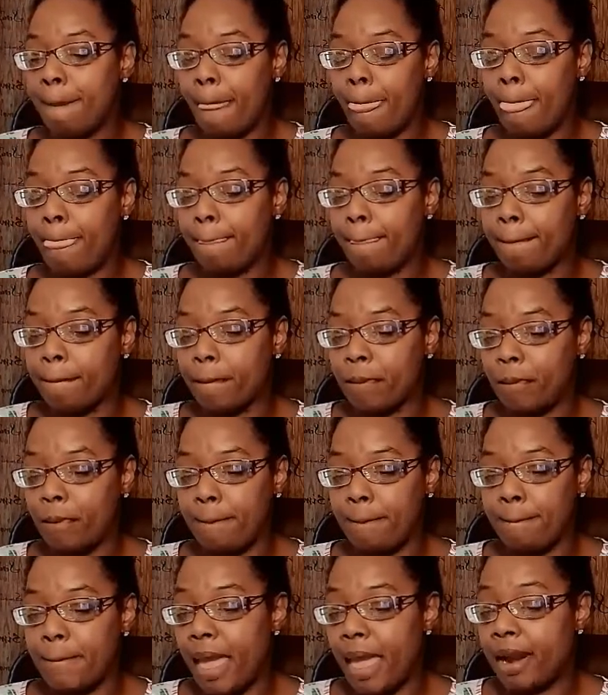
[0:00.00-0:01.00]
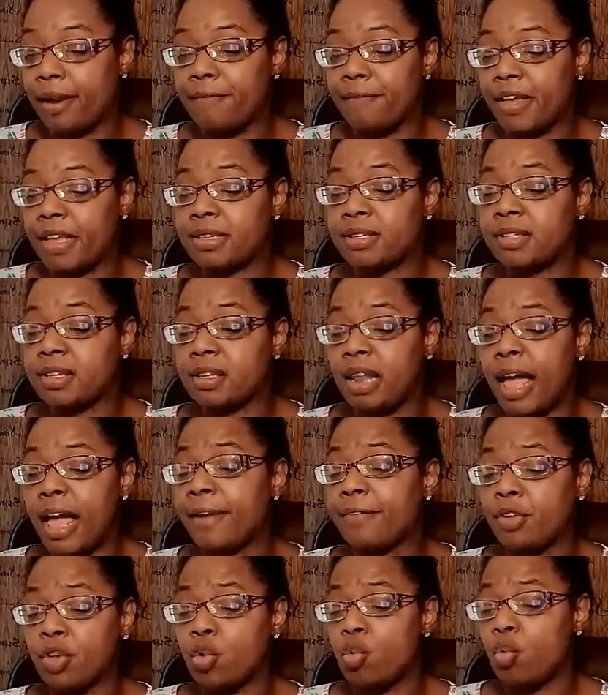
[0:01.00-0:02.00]
manifest the life you want.
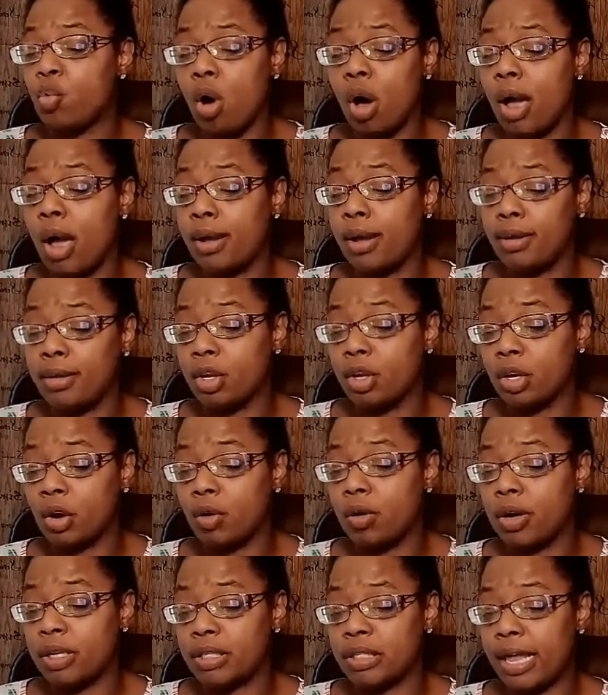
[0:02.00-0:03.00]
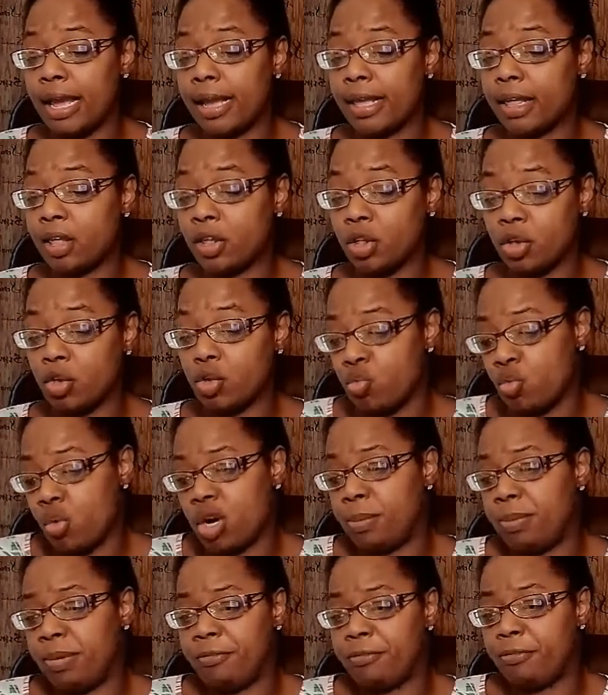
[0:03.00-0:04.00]
It's like you want to be
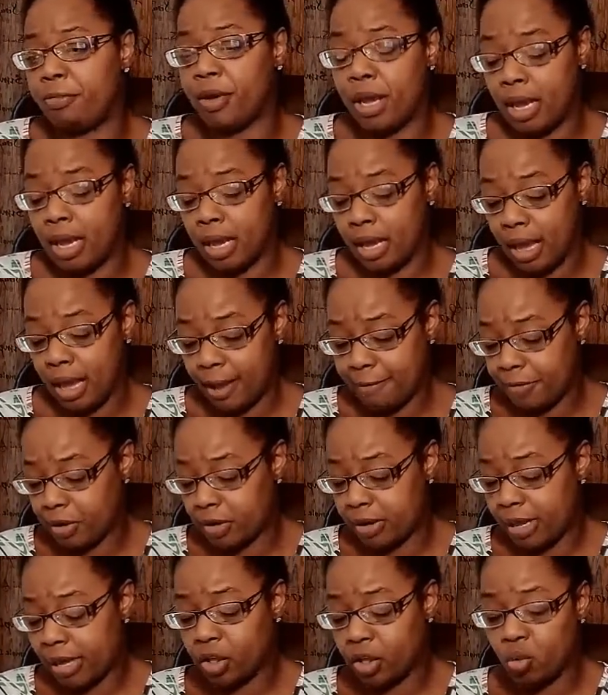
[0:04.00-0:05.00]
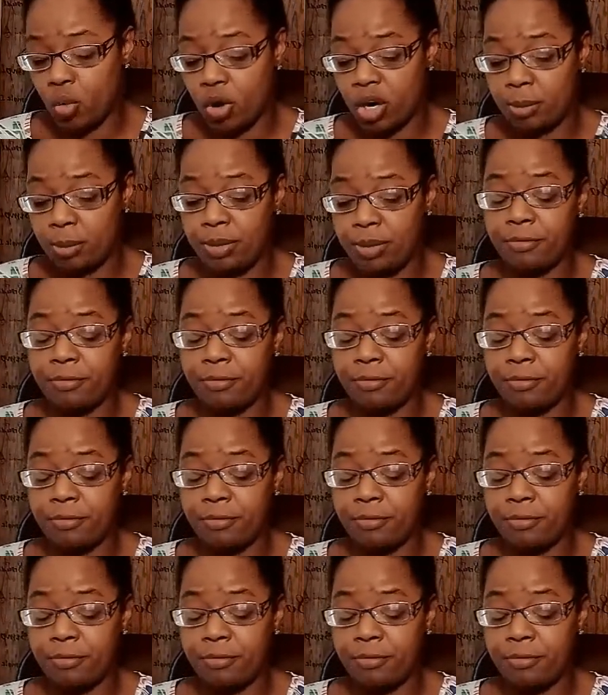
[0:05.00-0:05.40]
free. I feel like you want to be free this